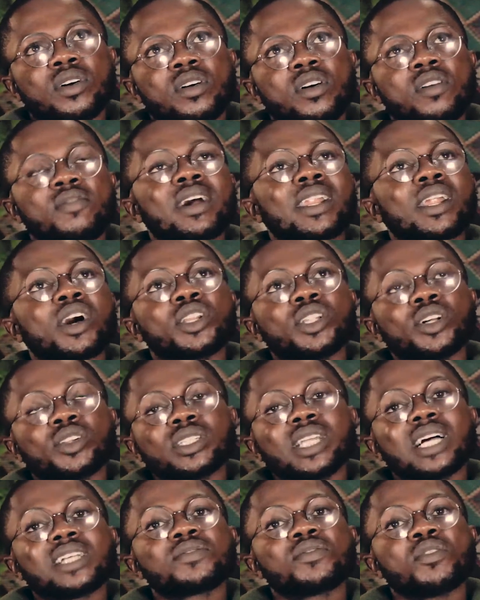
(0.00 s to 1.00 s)
of an
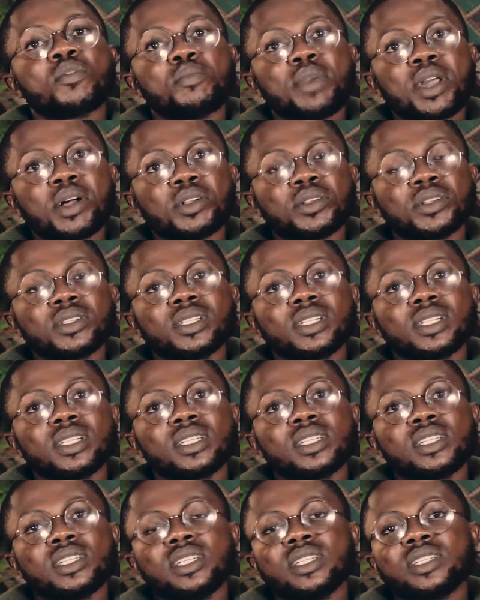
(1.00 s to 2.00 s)
adult, that's for male,
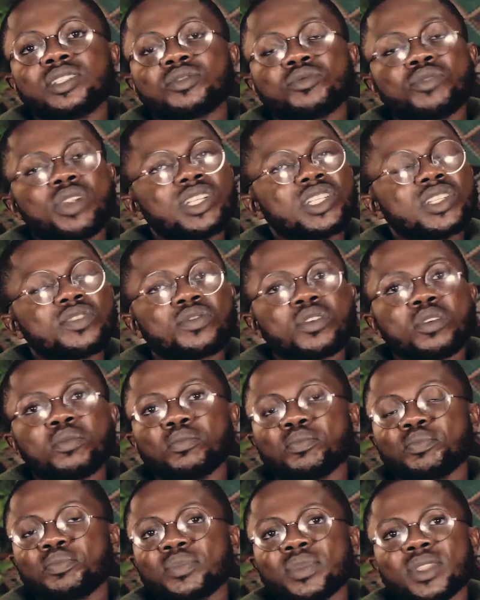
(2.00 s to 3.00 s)
it ranges
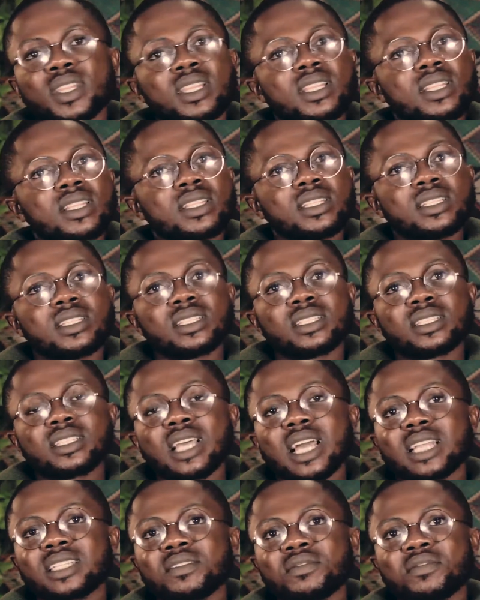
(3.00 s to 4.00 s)
from
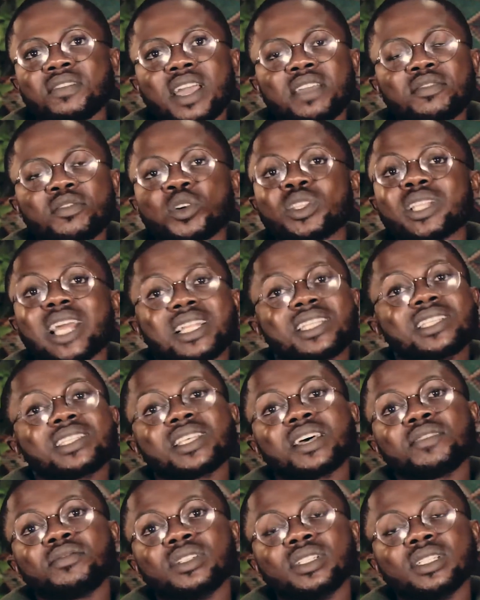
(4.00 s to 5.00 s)
35 or
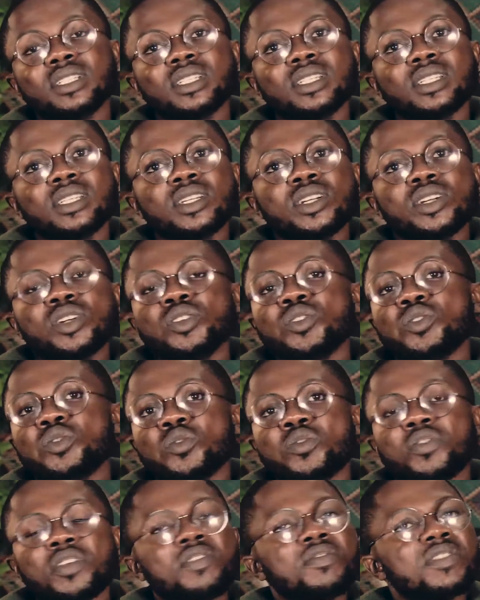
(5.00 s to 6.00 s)
37
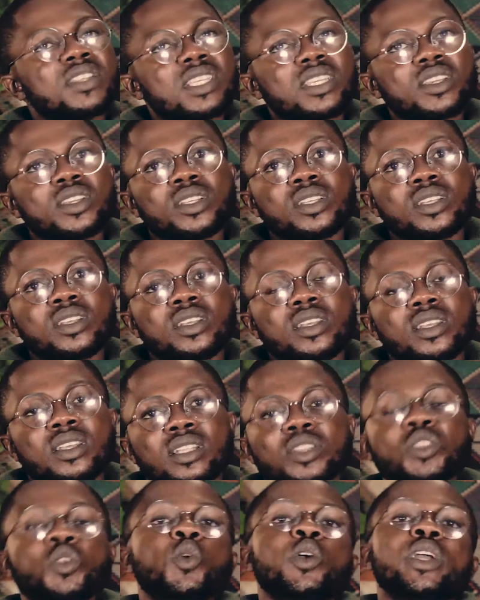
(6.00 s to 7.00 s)
to 50,
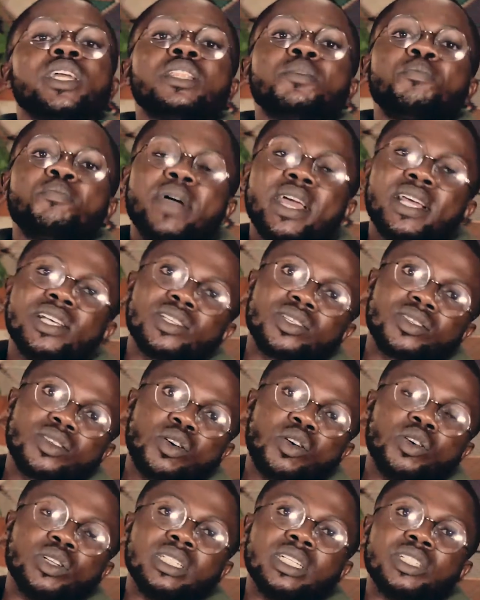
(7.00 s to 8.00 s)
though it depends
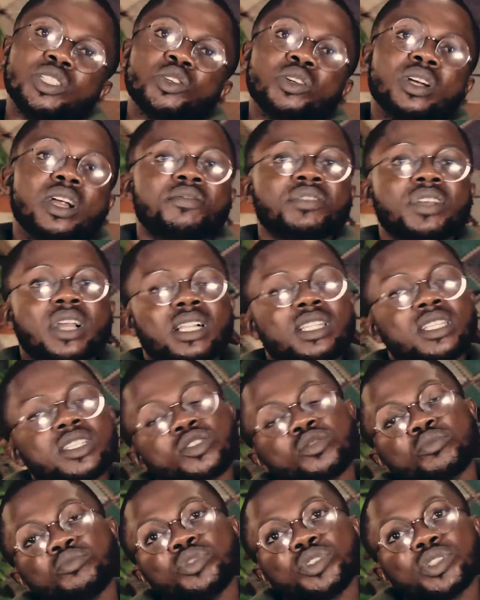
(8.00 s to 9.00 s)
on the geographical
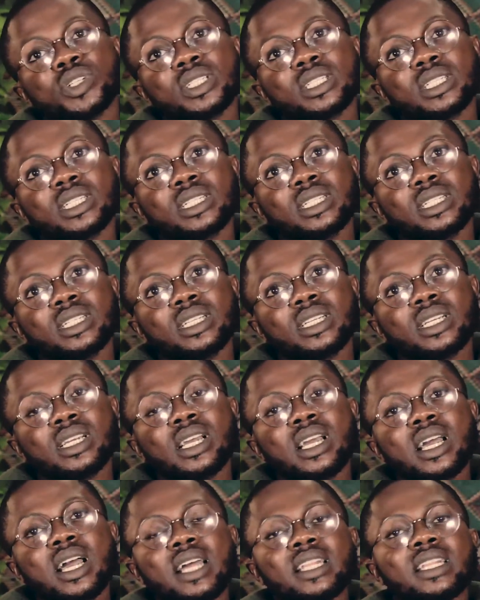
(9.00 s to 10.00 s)
distribution.
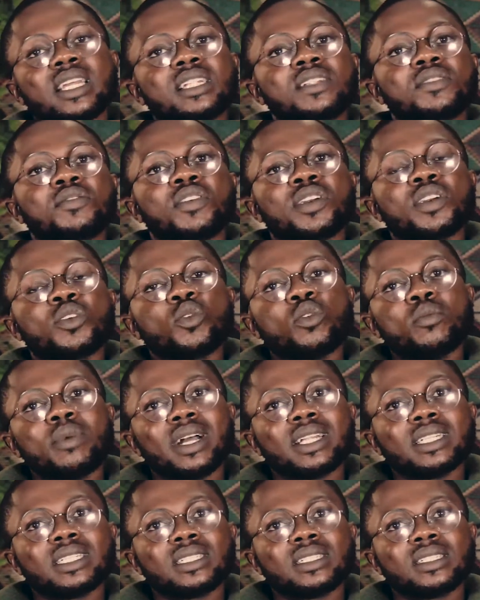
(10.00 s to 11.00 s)
And then for a
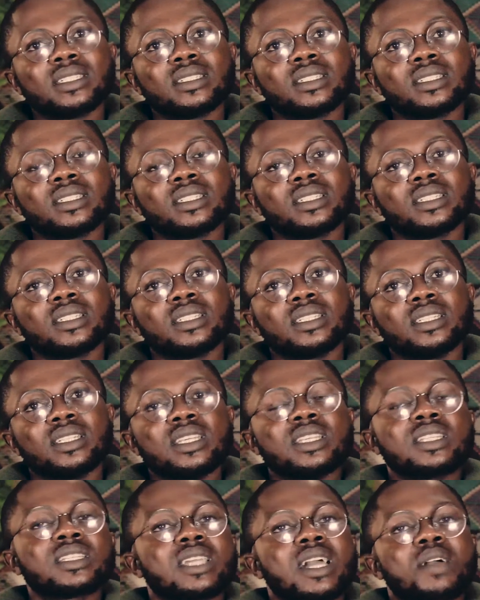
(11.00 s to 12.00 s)
woman,
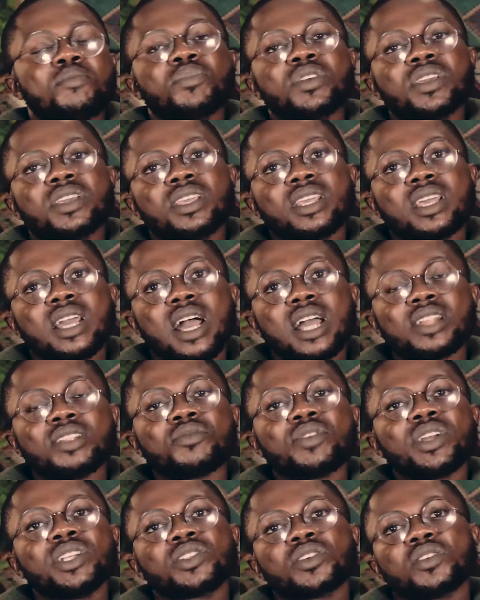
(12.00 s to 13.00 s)
it can be at
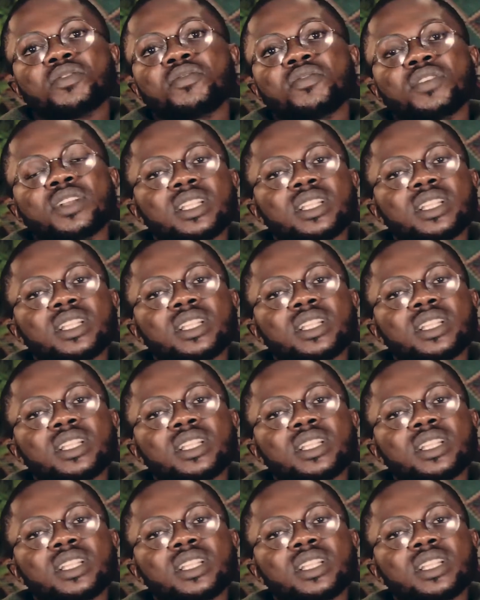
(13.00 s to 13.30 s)
the range of